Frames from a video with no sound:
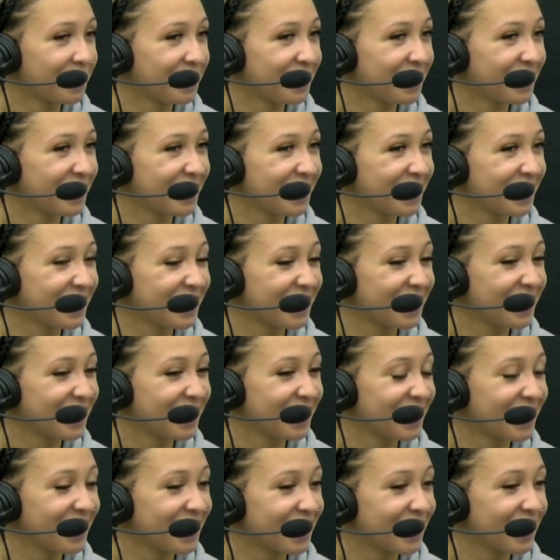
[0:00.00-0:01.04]

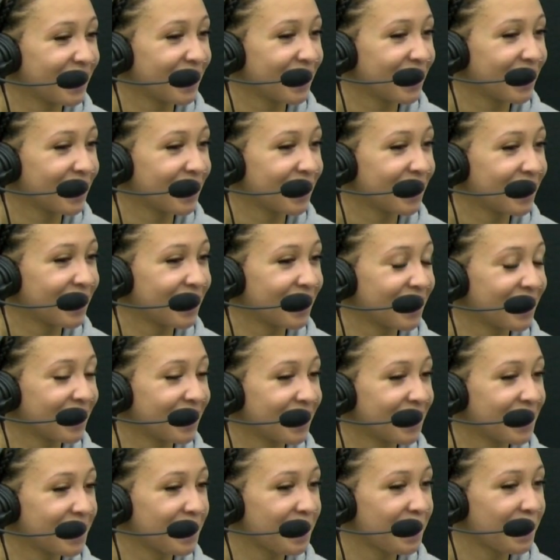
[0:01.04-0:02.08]

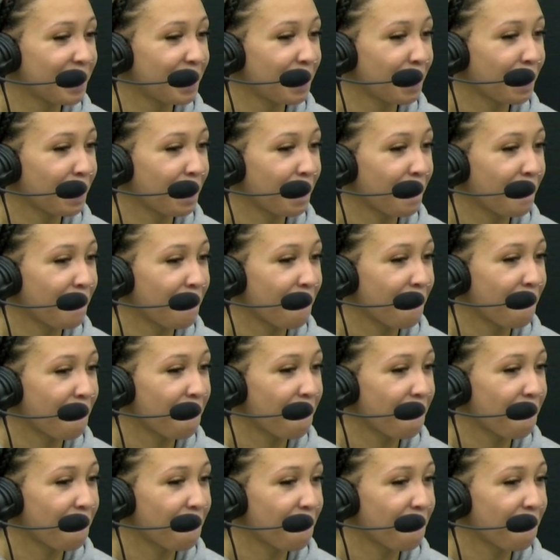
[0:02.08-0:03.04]
The person shown says nothing.